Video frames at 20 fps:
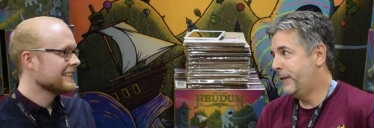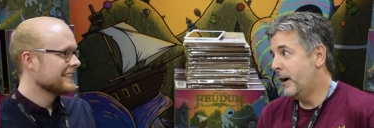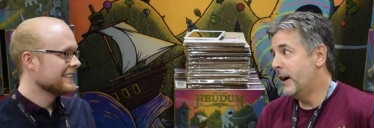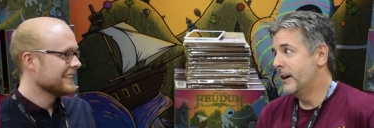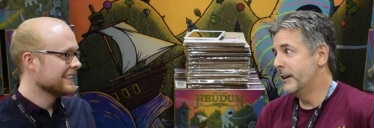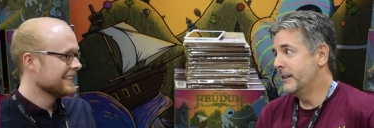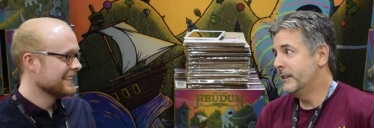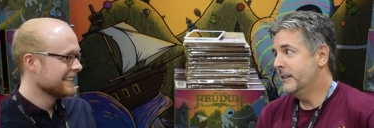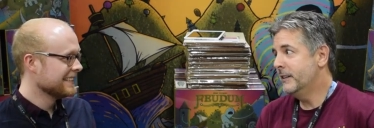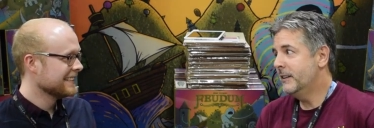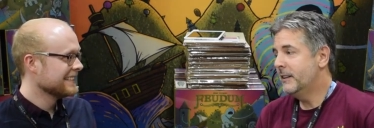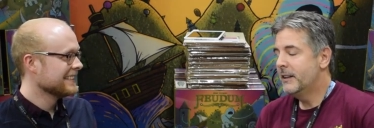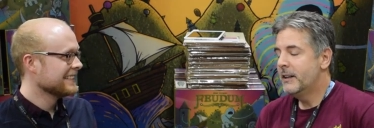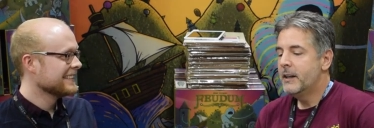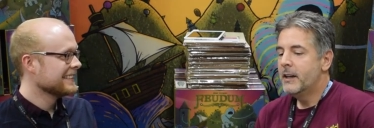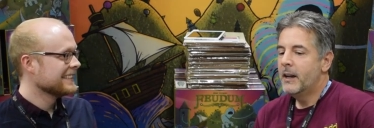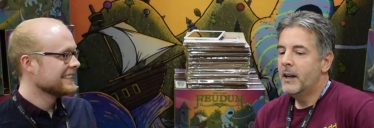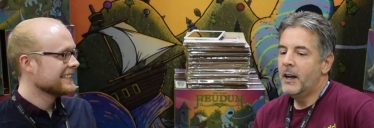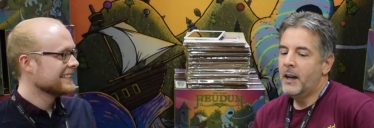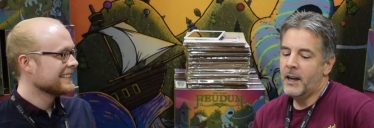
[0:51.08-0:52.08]
Speaker 1: fun.
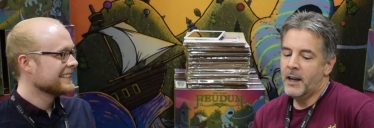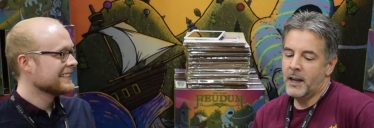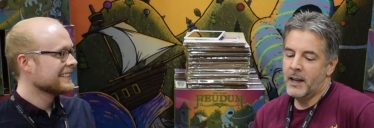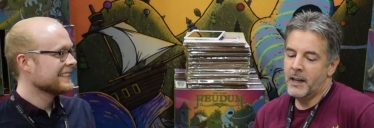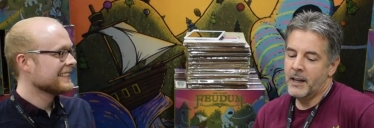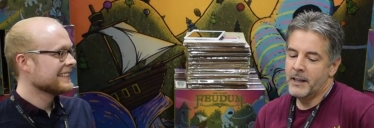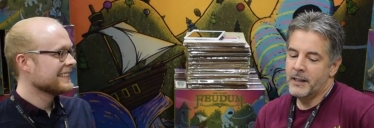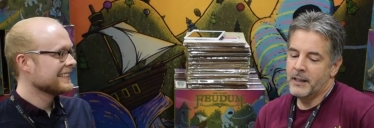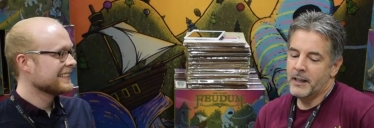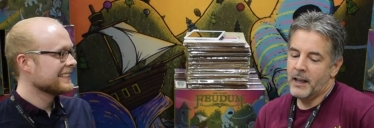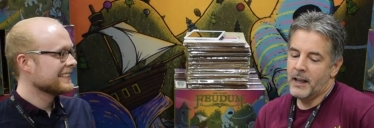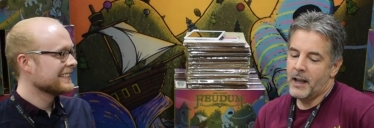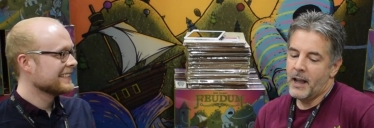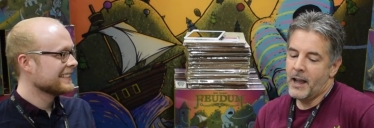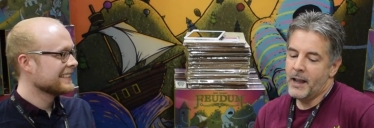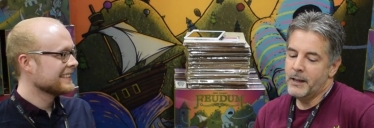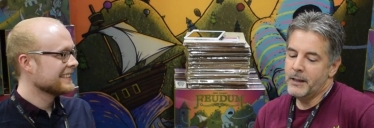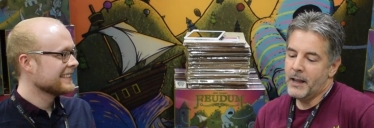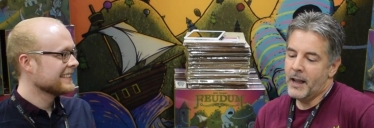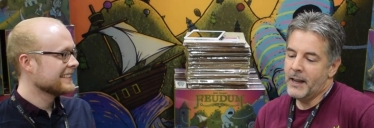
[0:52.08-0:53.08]

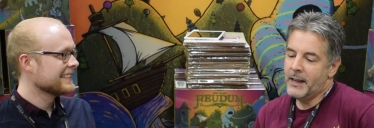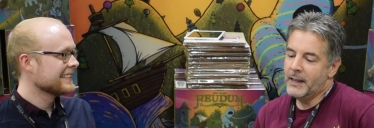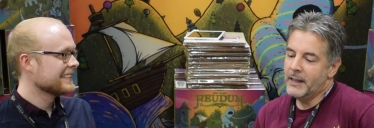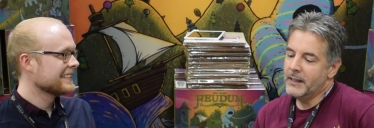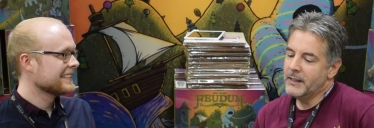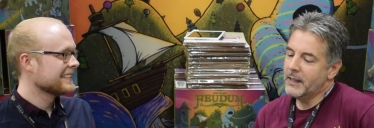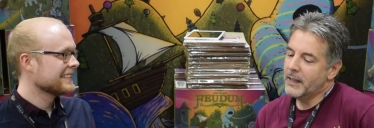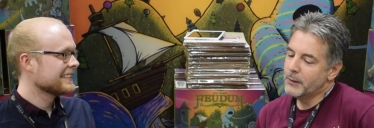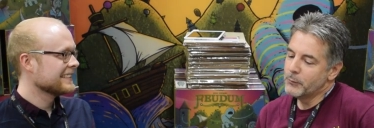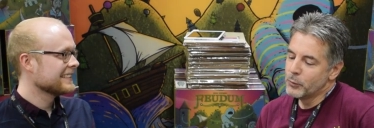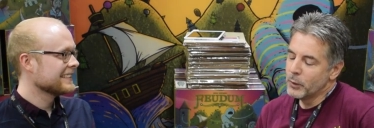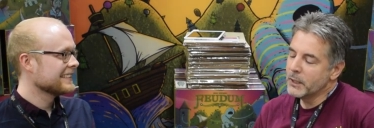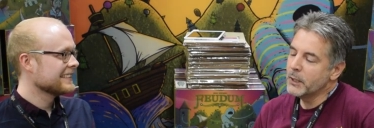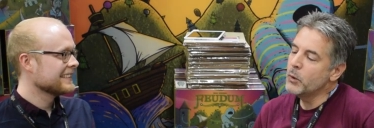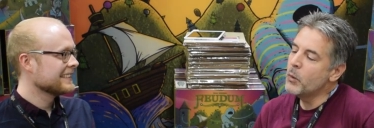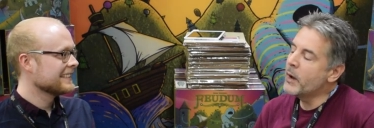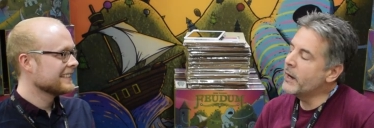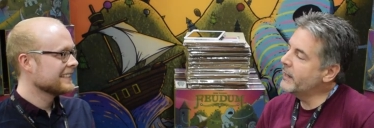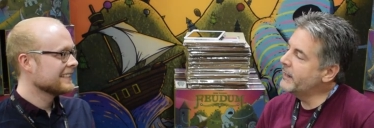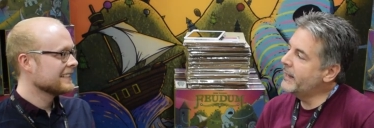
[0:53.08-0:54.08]
I, I really
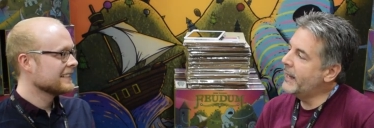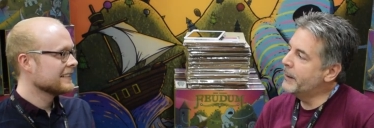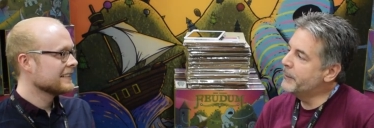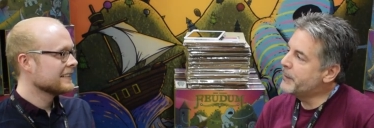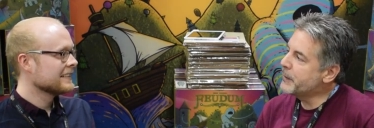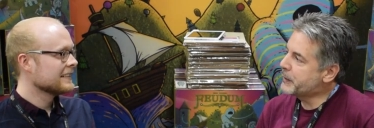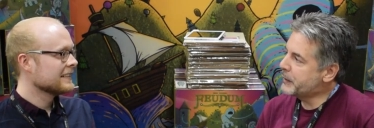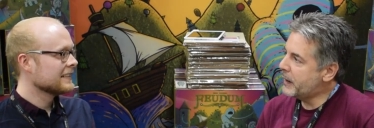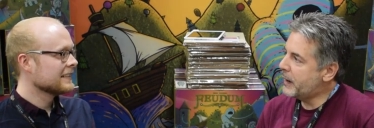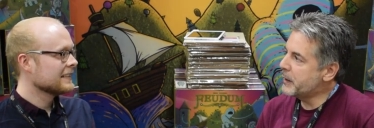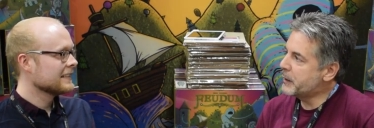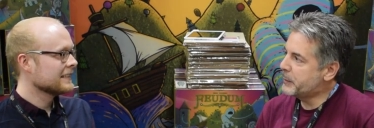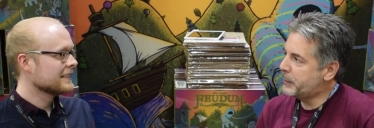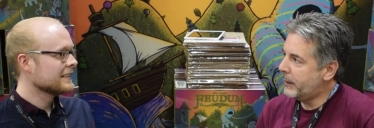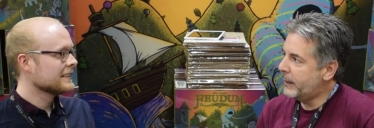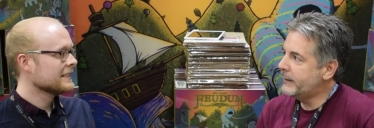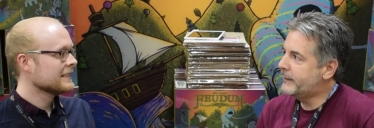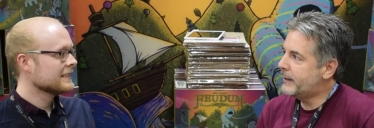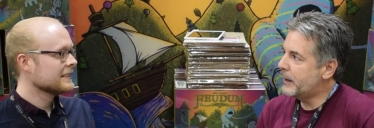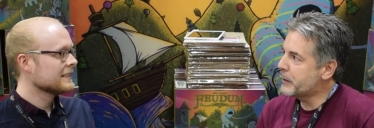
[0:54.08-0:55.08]
wanted to emphasize
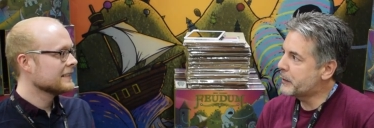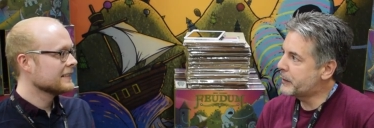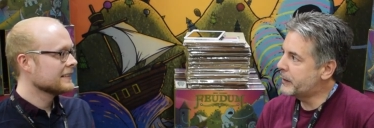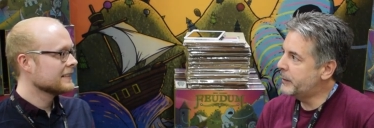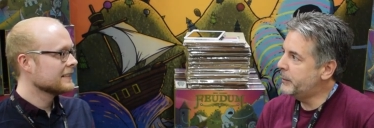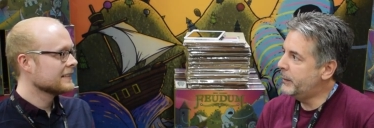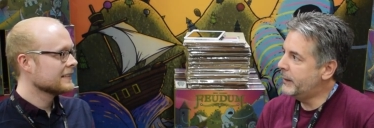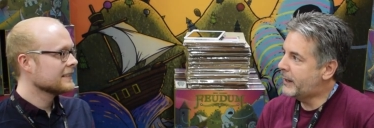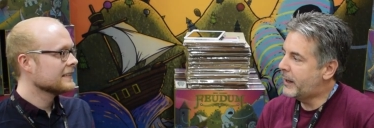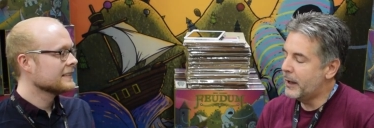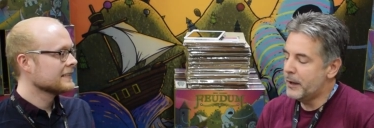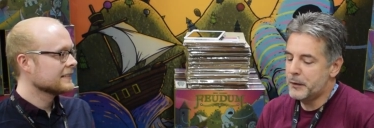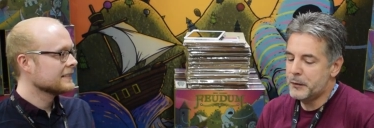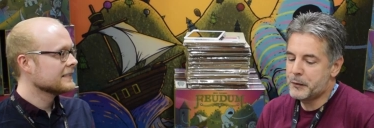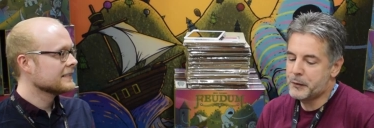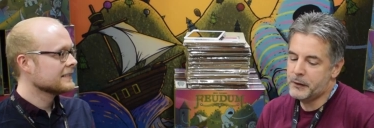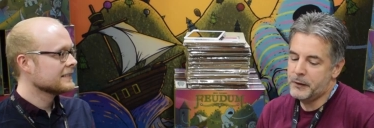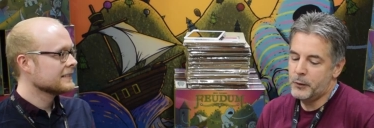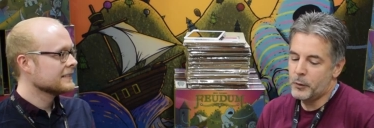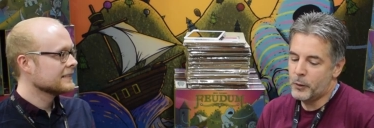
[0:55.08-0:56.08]
playtesting
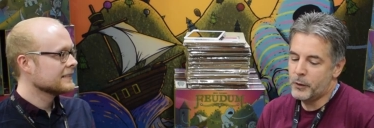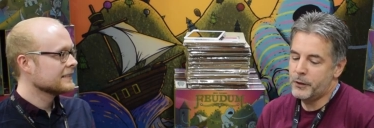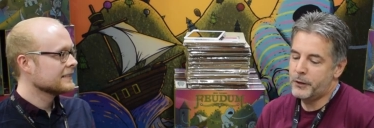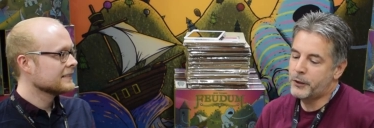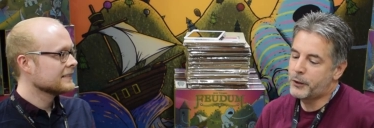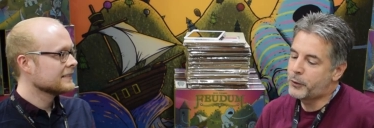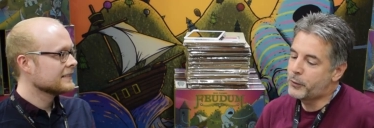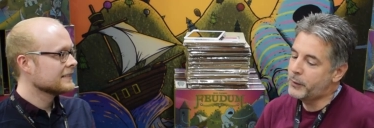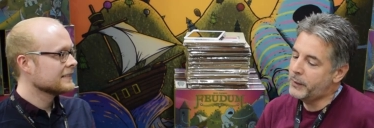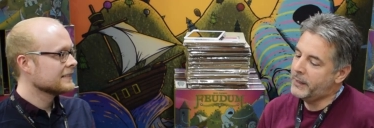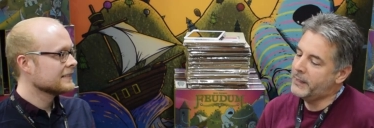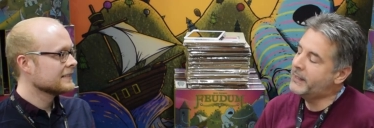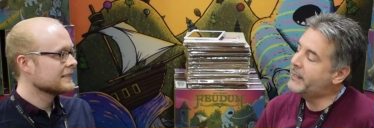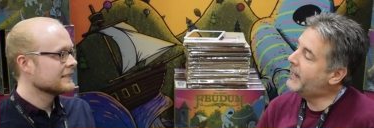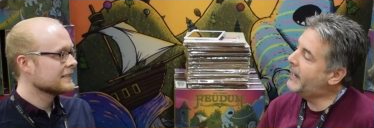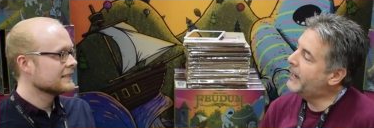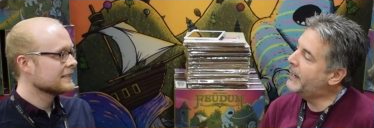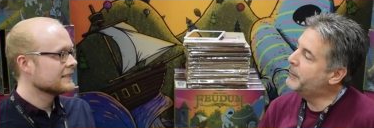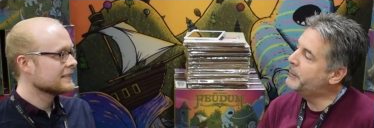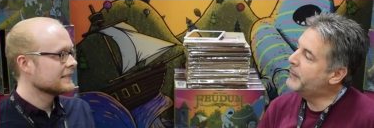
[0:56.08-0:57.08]
because in order to create a
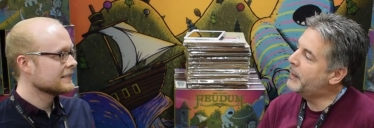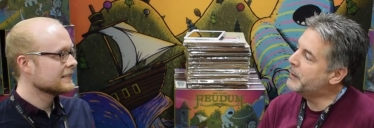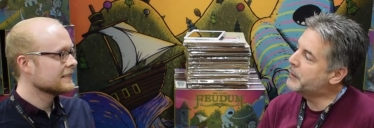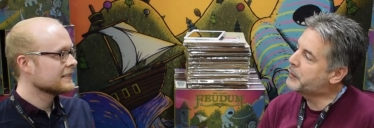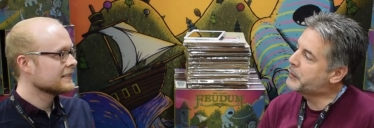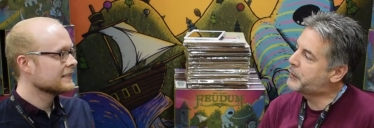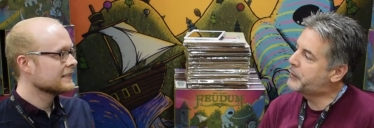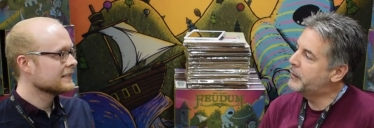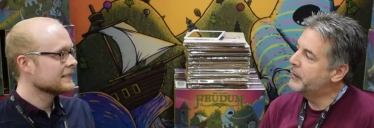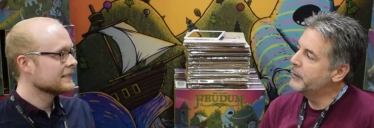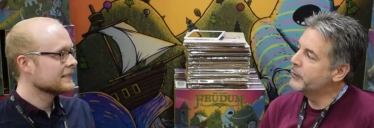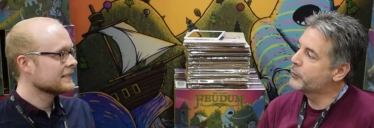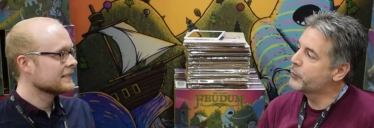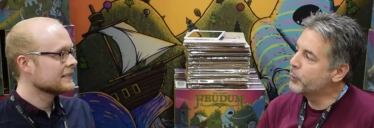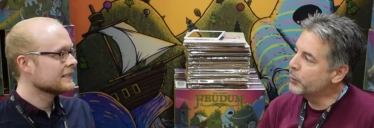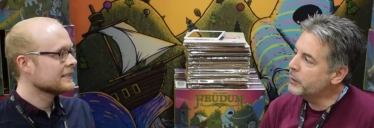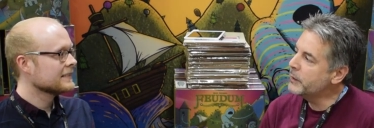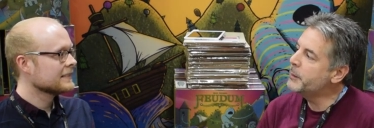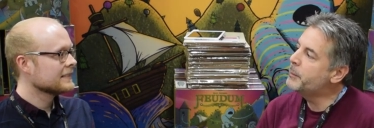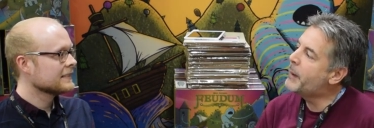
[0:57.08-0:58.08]
game that's
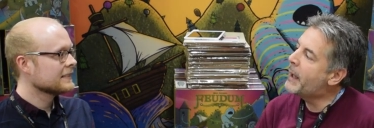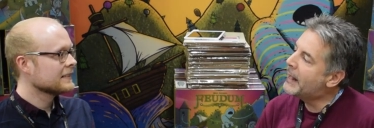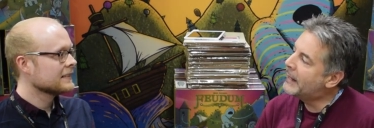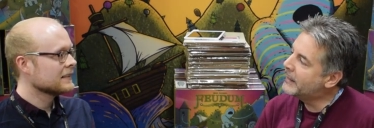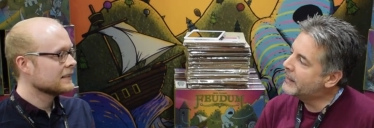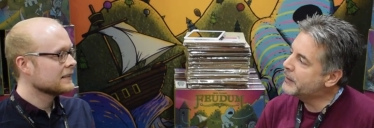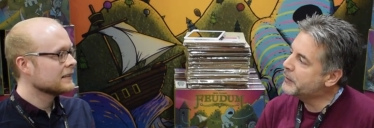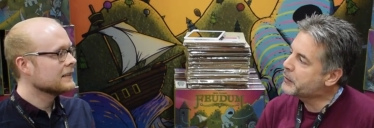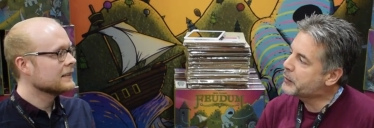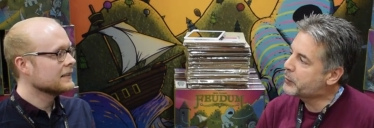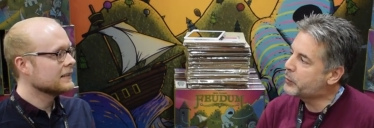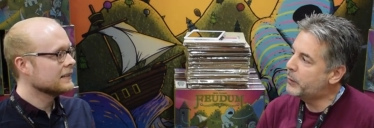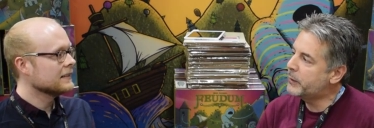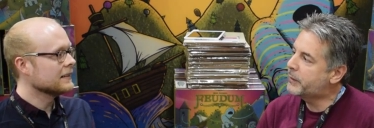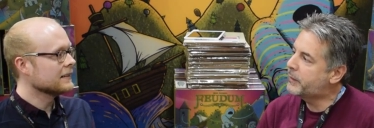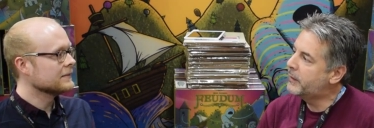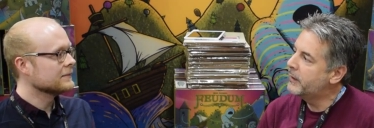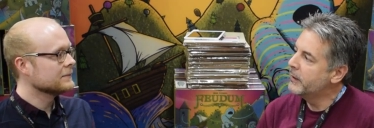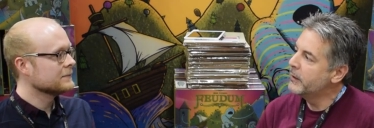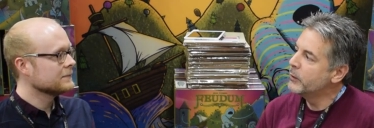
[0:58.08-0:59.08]
truly balanced with
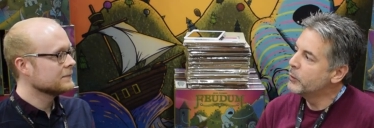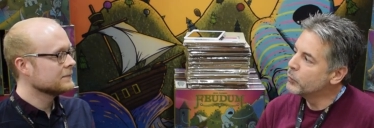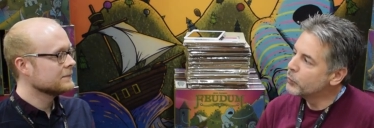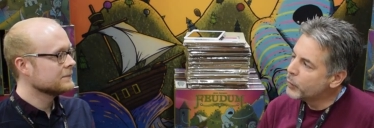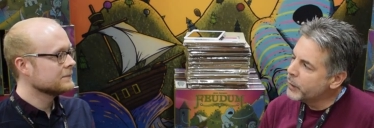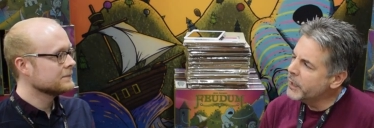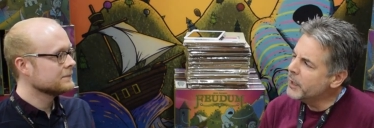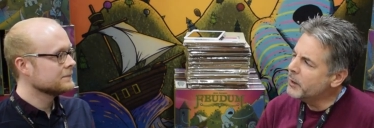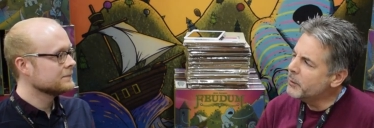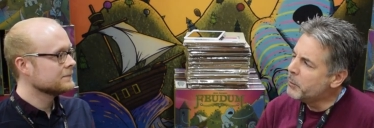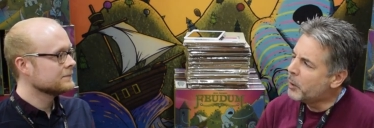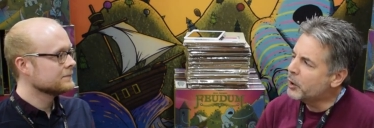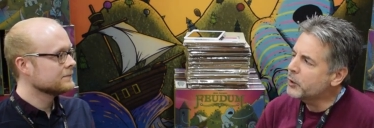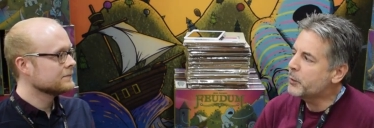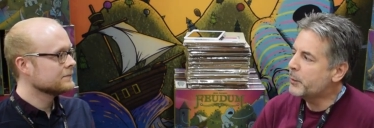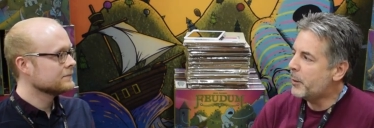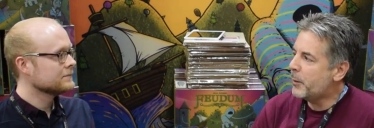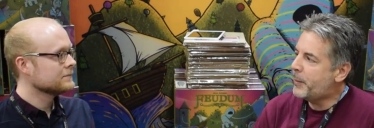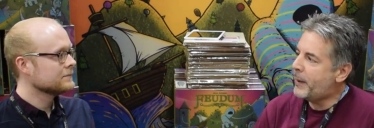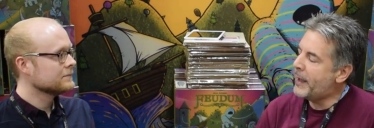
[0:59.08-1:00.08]
real
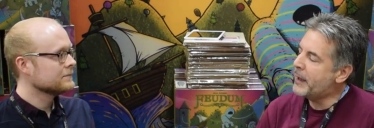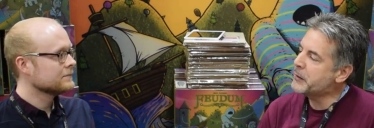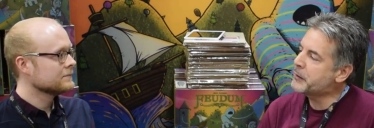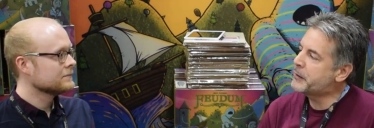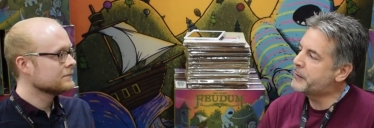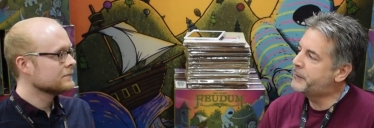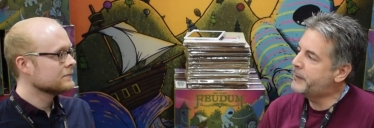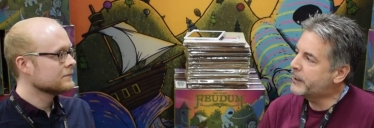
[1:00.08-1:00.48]
multiple paths to